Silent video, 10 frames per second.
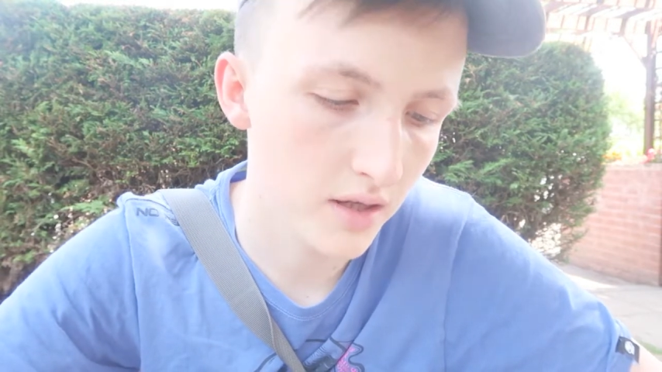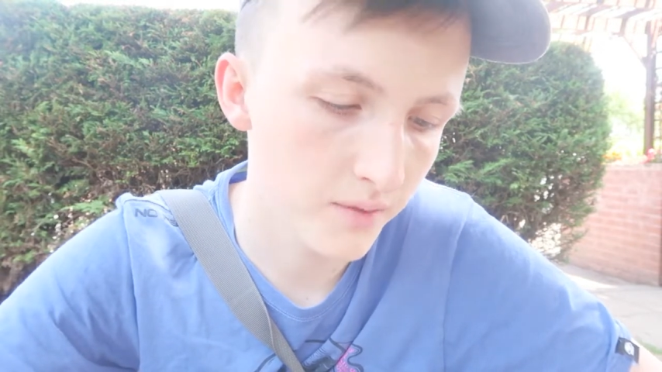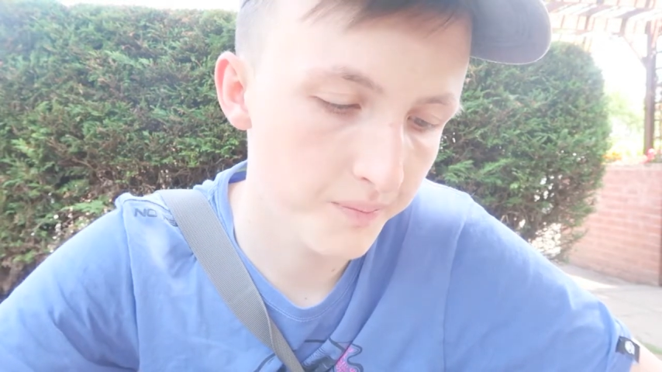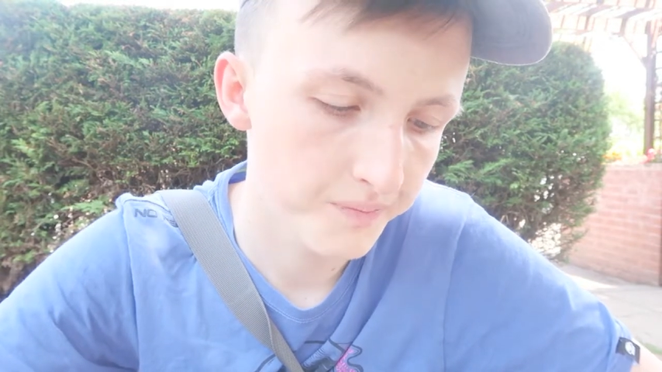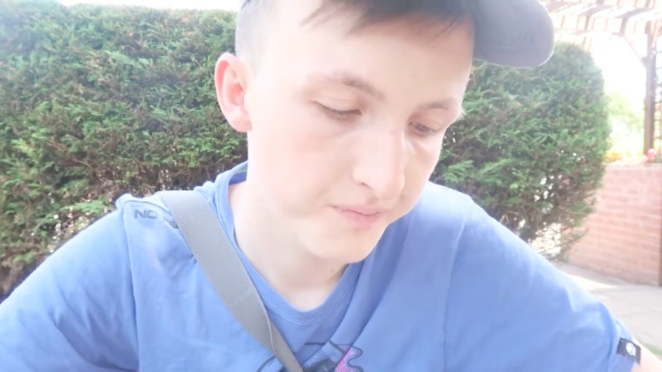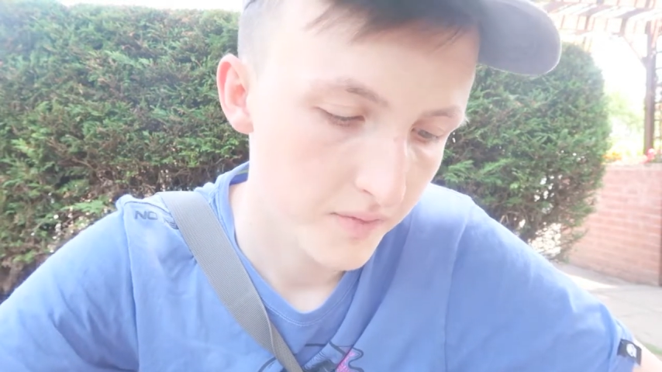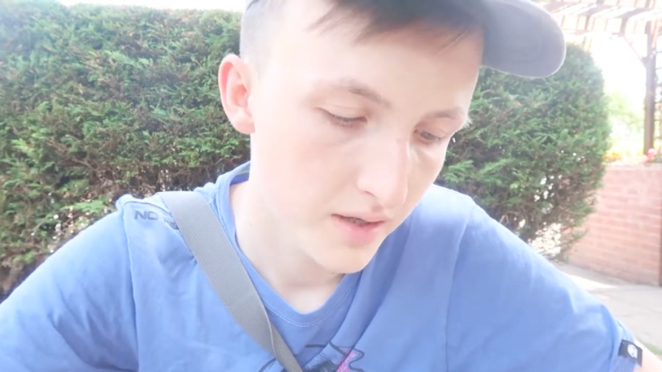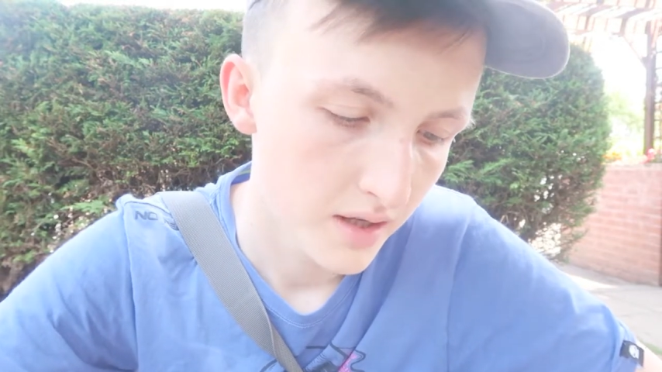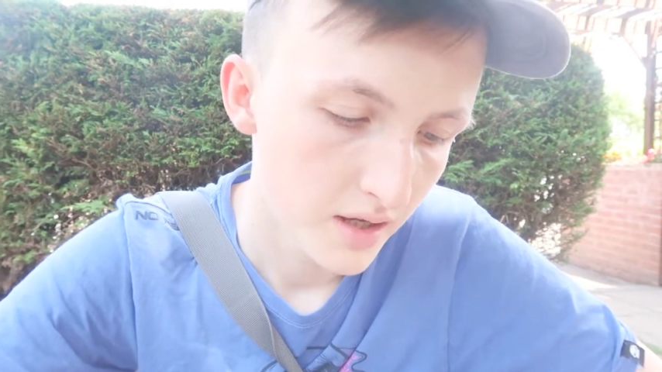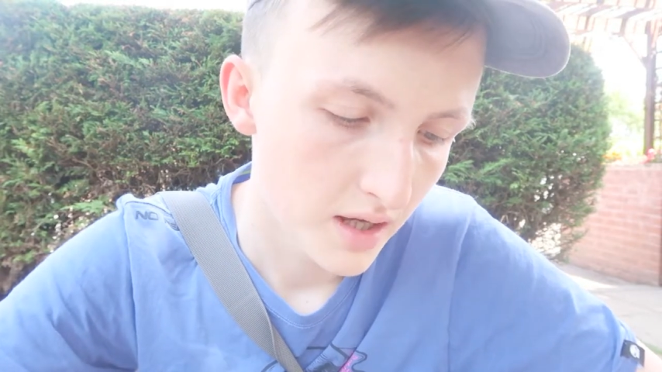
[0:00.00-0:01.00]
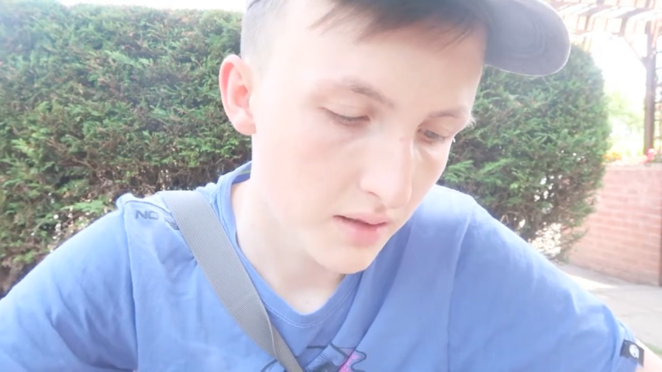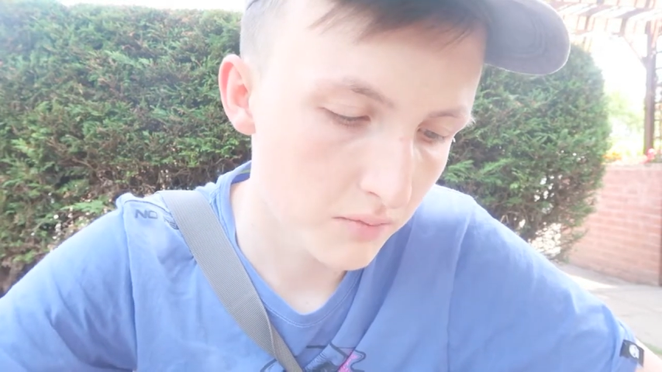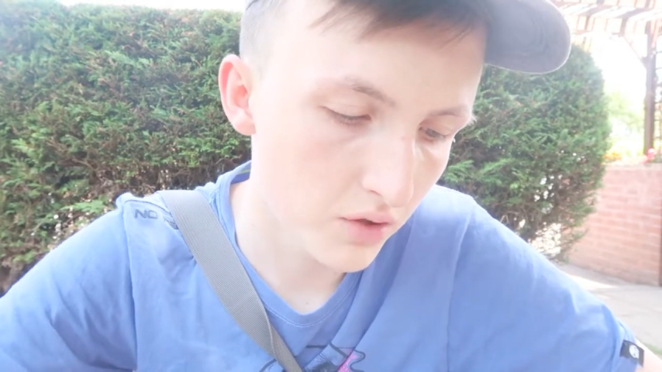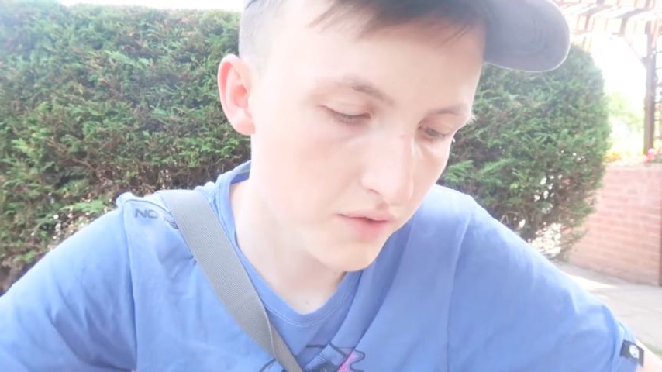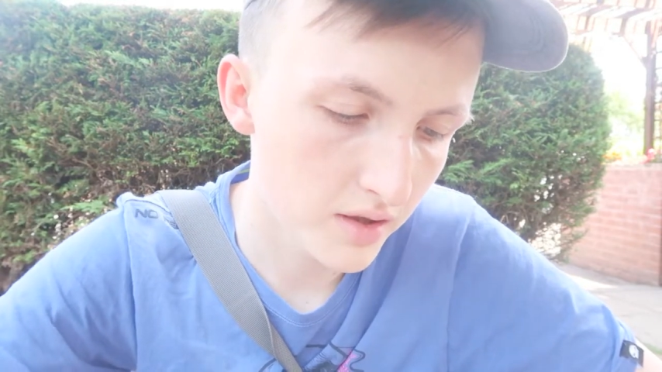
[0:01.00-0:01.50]

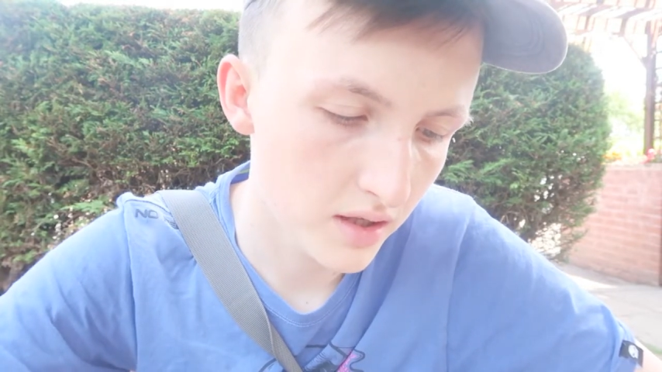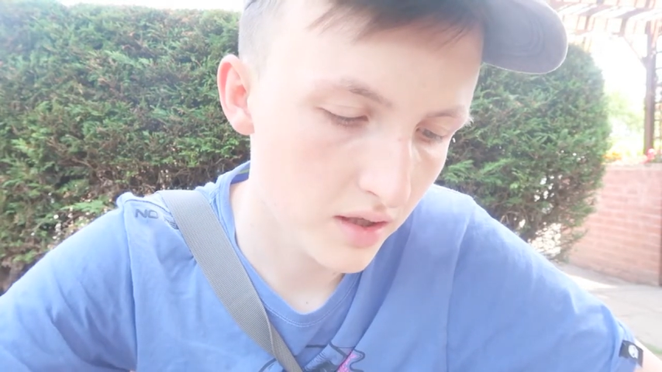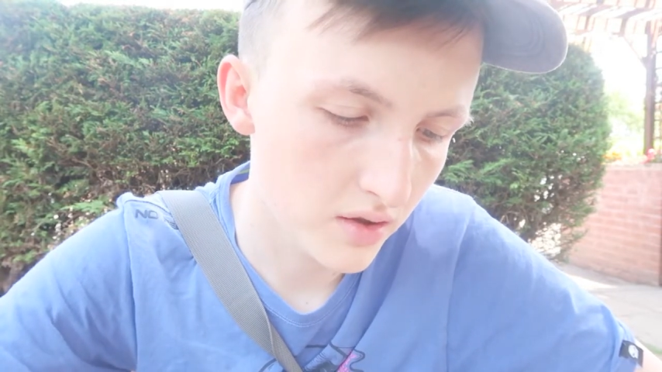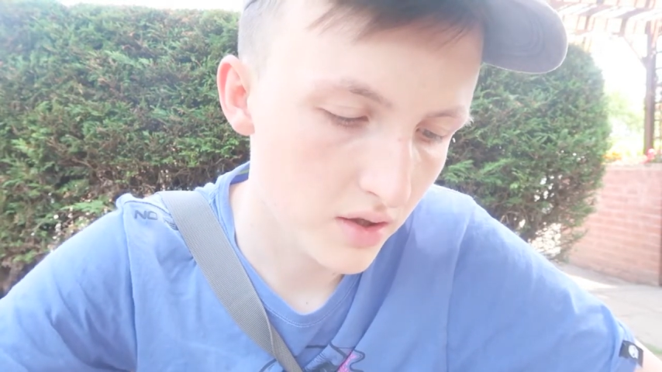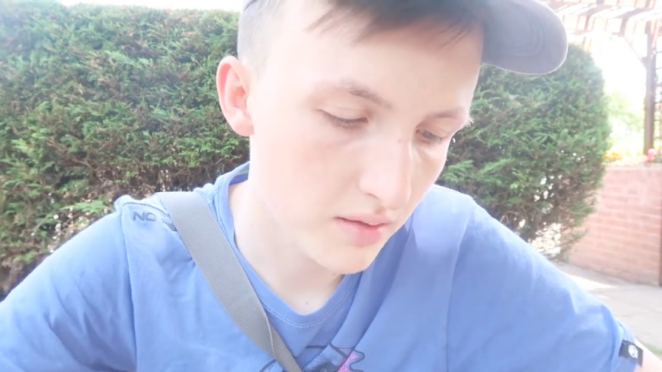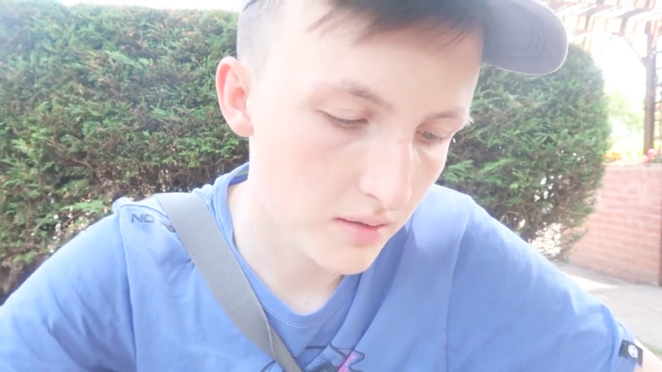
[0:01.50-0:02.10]
I'm loving these.